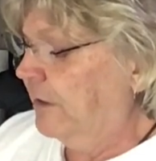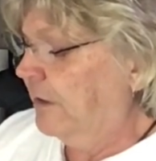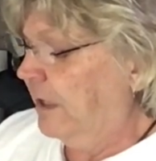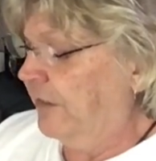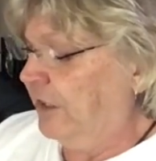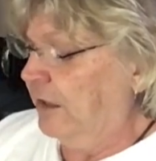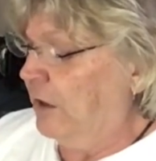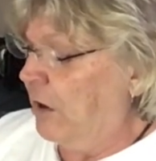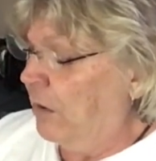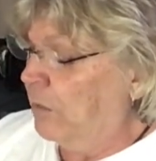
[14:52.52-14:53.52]
because it'll
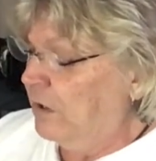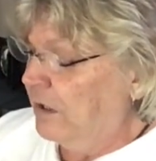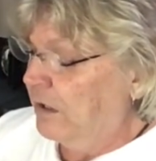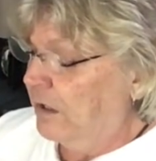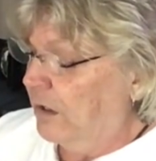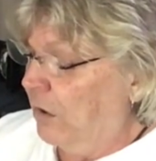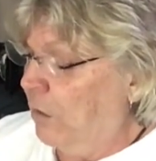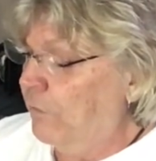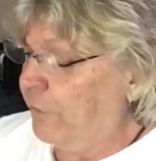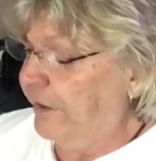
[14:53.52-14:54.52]
go
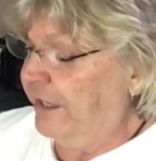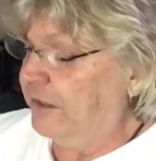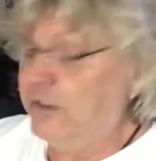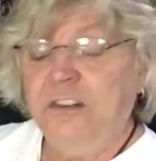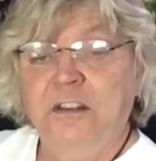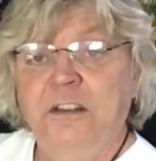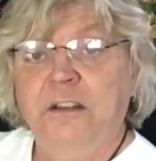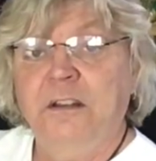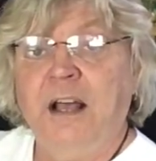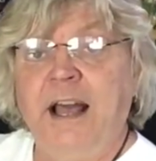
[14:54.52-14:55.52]
over his
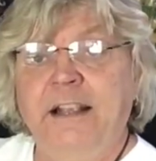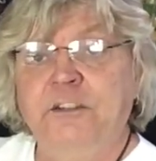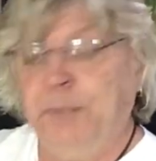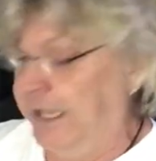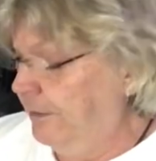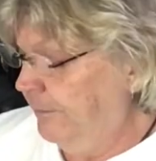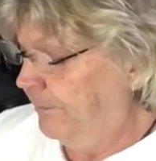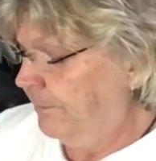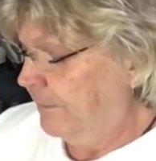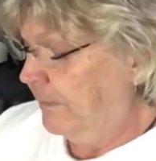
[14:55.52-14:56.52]
highest bid
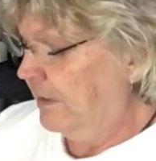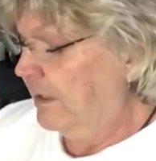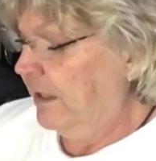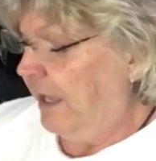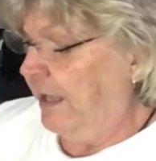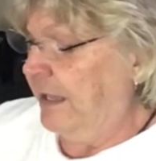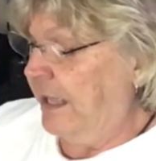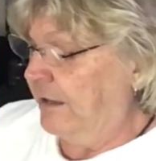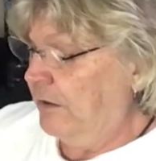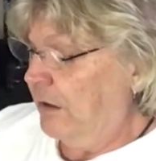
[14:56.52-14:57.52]
and
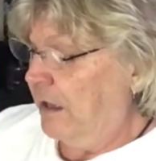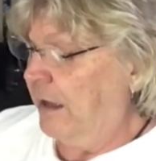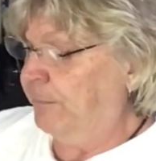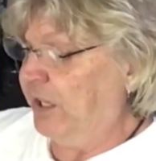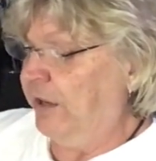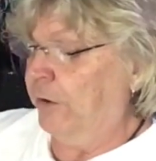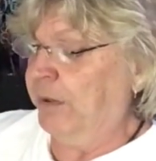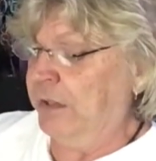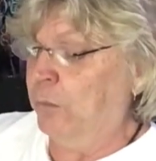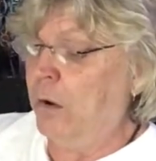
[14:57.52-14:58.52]
then up to here,
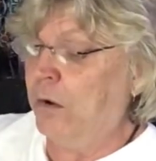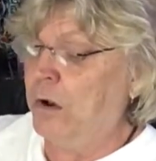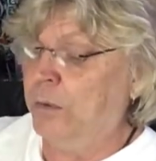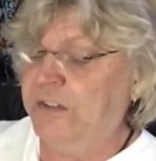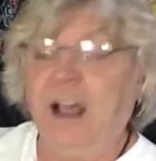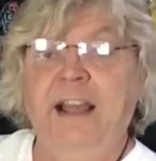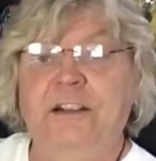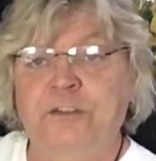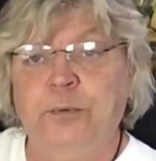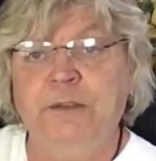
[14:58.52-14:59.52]
but it won't go as high
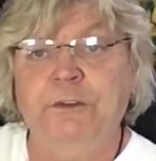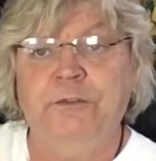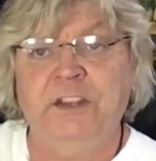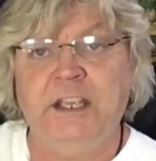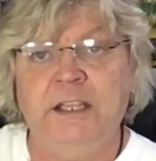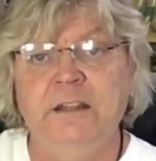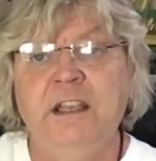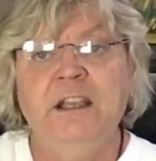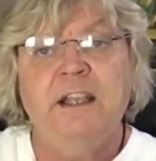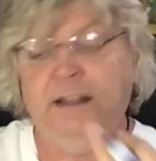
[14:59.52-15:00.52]
as $315
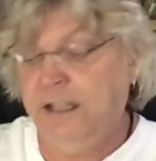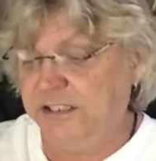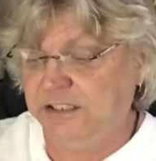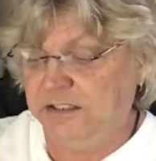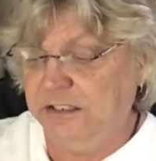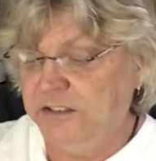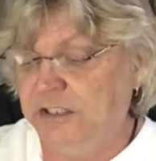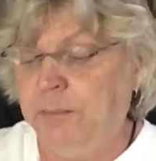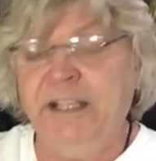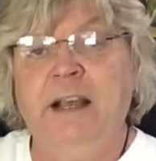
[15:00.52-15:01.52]
unless
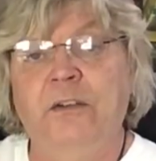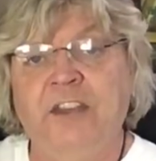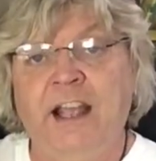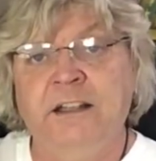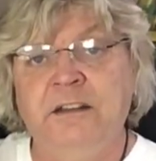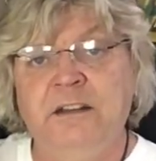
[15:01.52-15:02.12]
somebody else had a